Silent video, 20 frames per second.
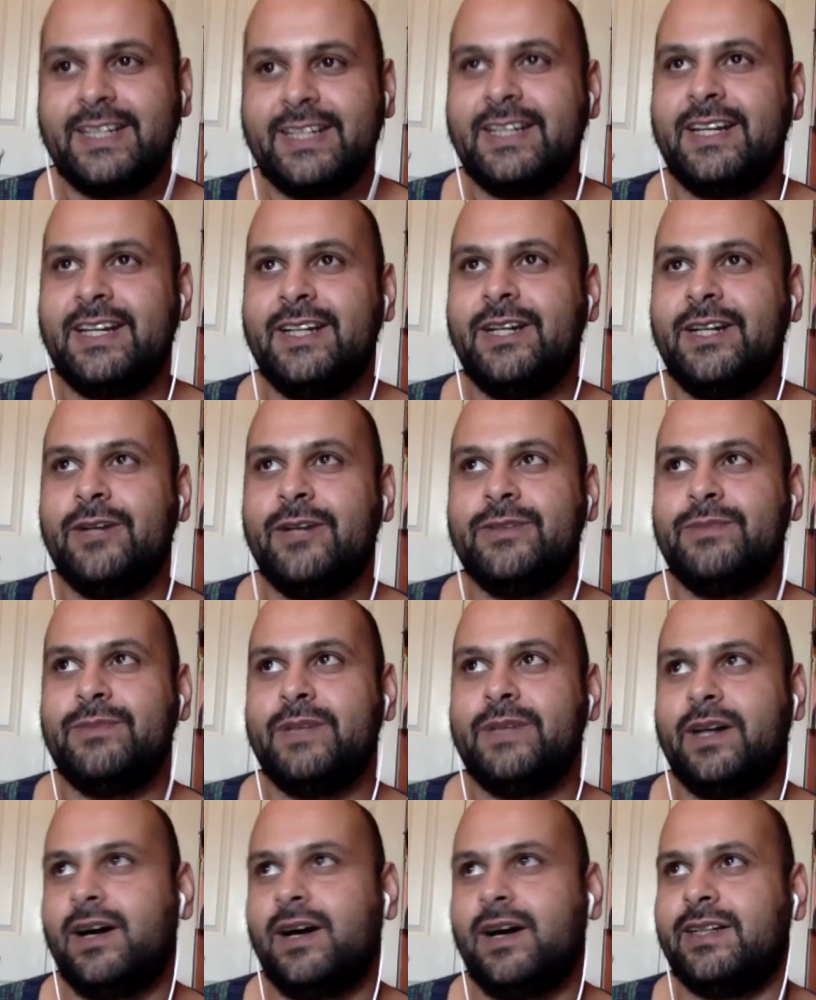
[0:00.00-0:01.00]
It goes
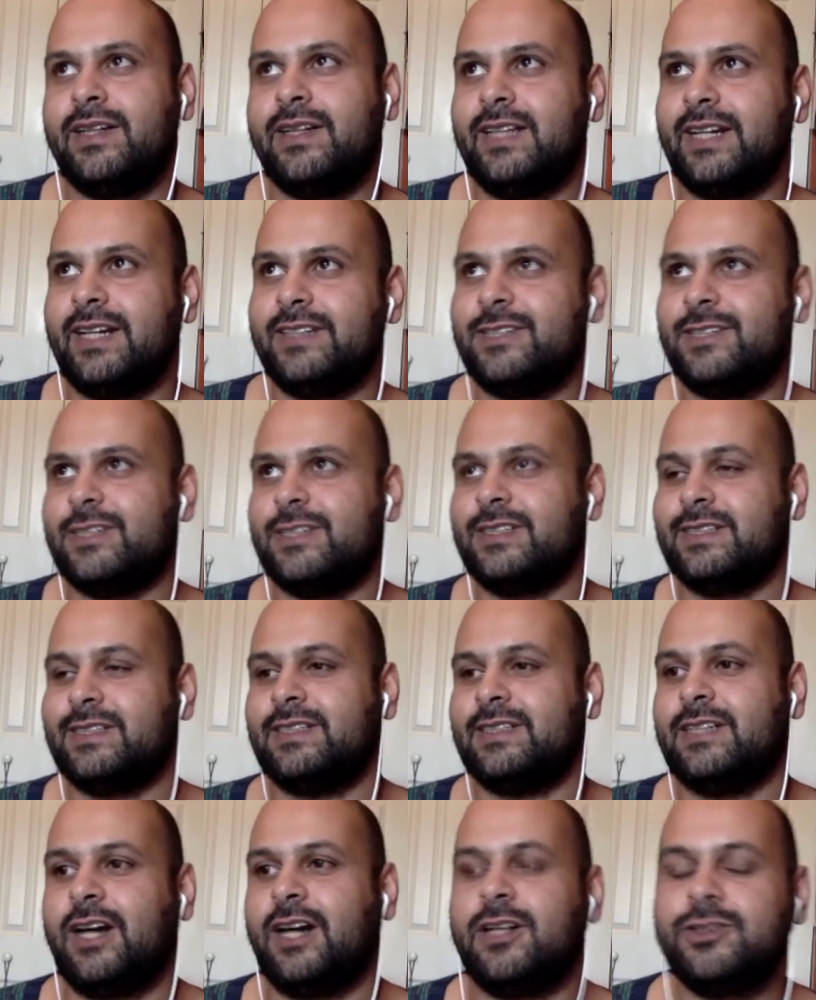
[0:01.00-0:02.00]
beyond like just
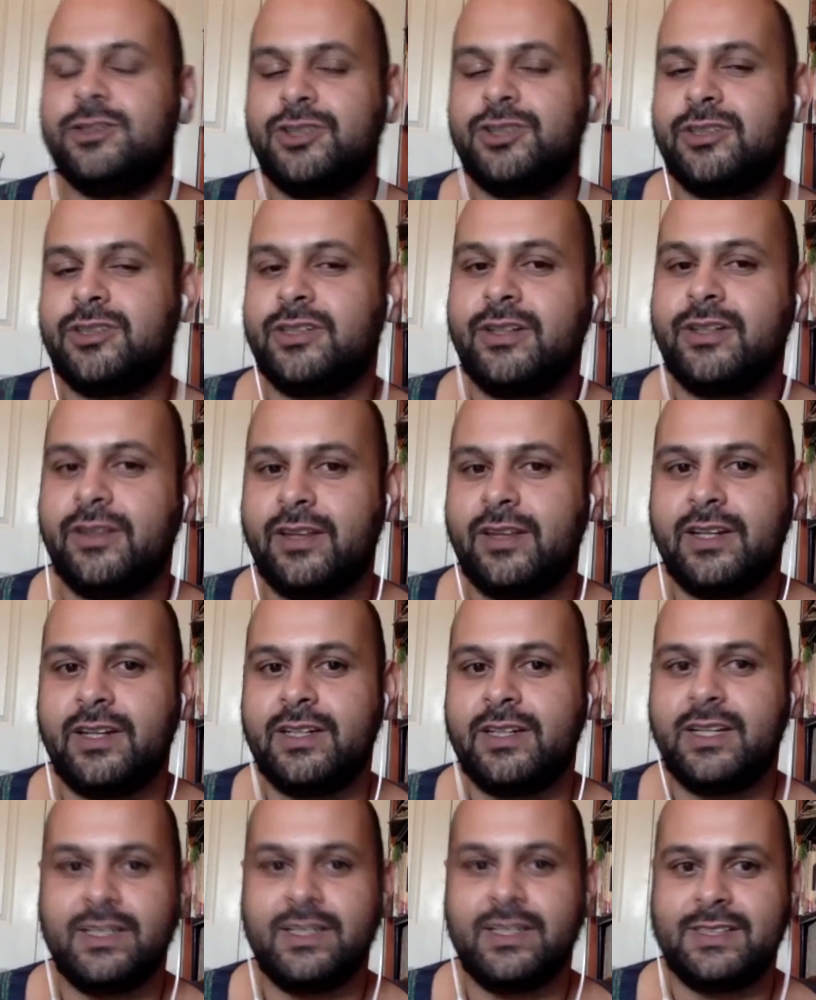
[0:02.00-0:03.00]
cultural thing.
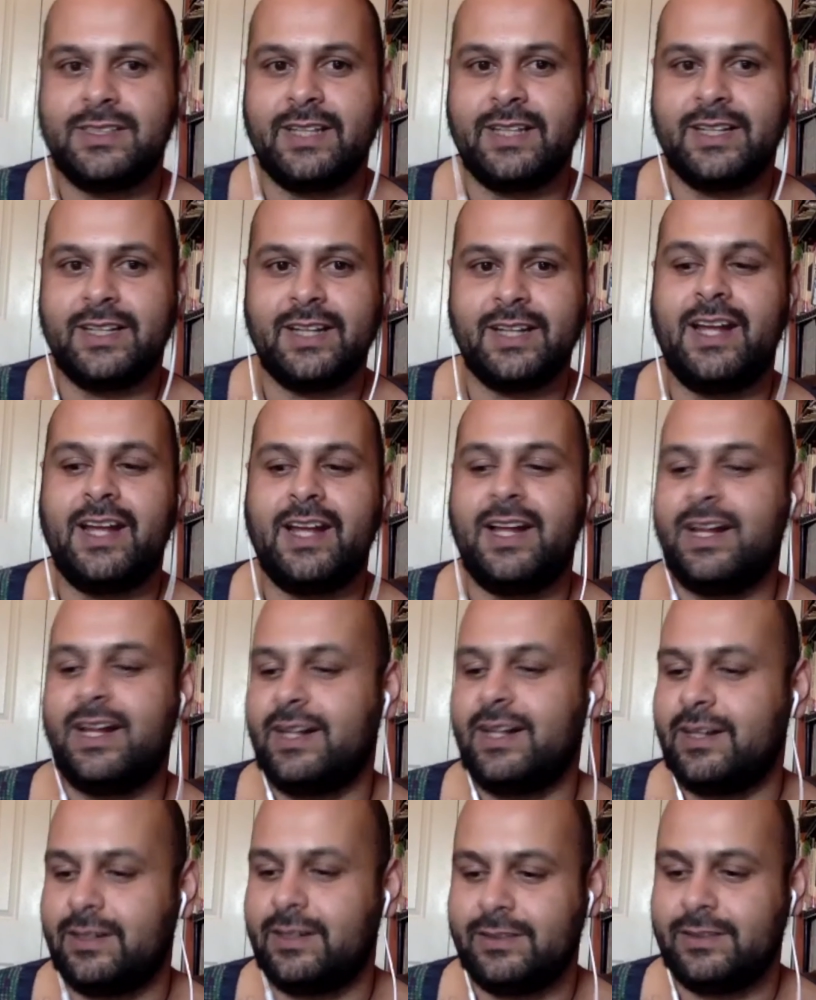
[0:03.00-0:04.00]
It's like a
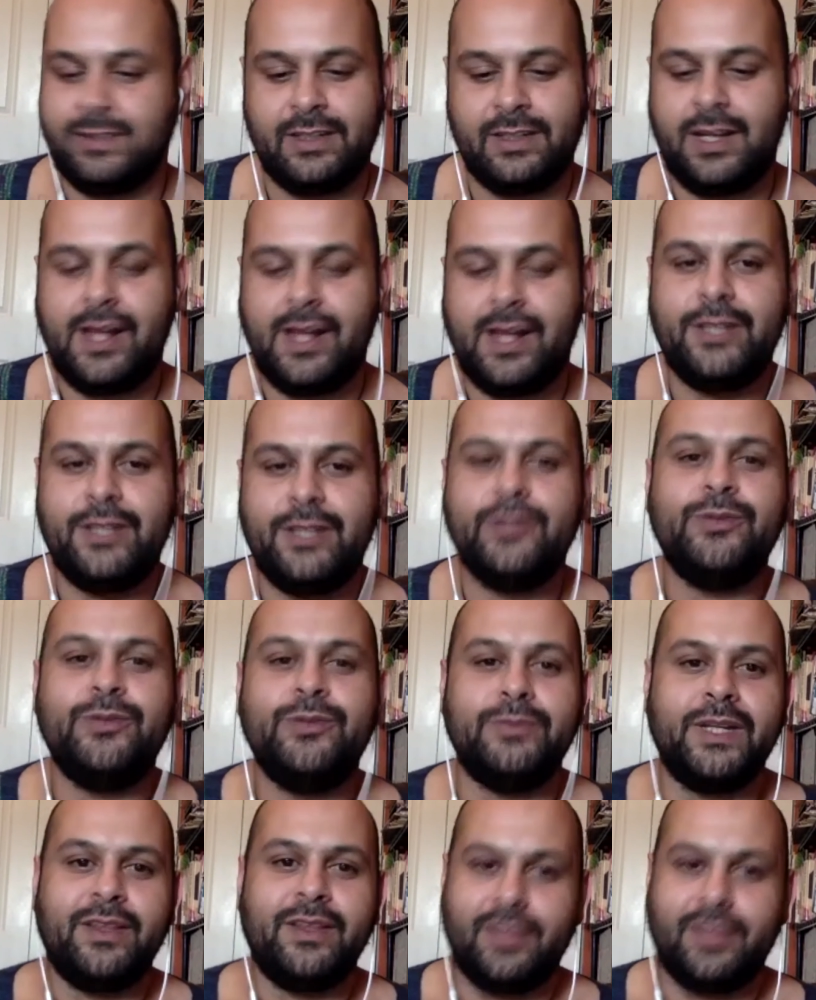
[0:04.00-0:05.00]

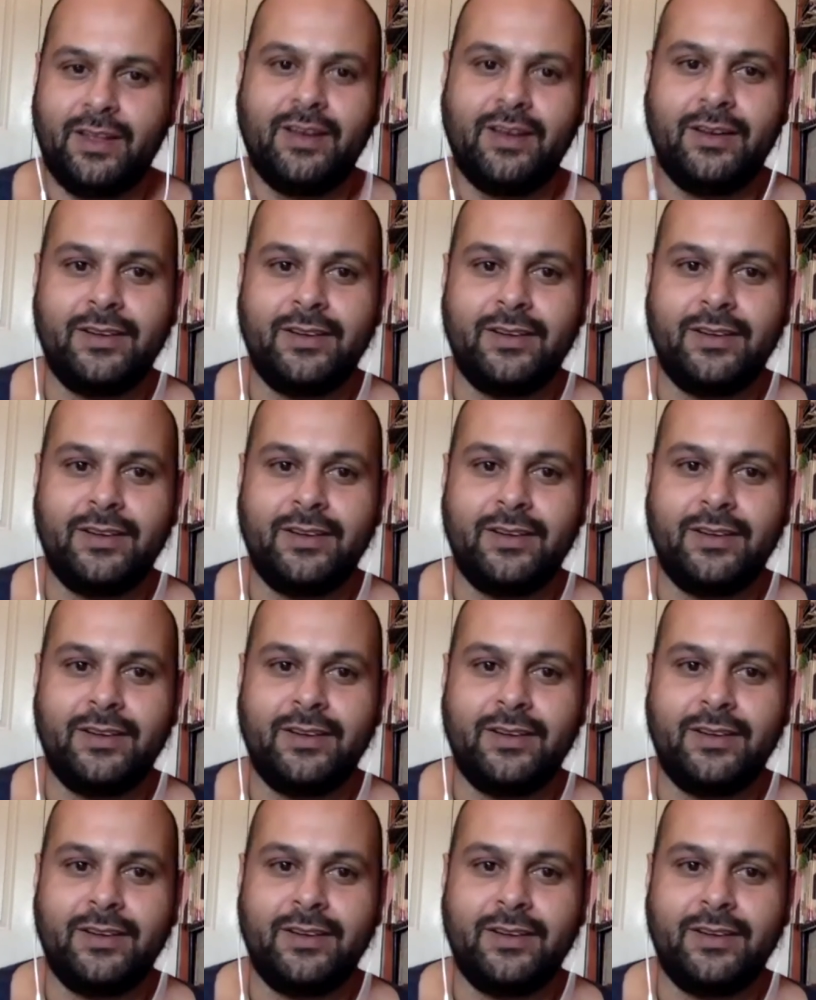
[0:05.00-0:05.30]
human thing.